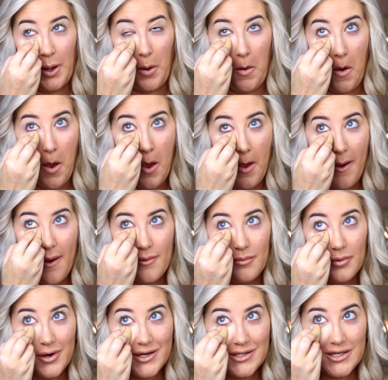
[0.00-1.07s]

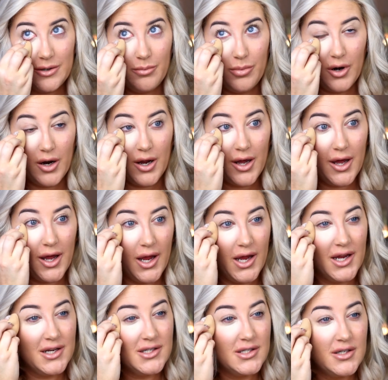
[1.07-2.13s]
pretty
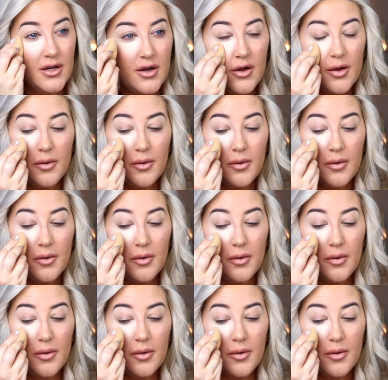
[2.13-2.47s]
bright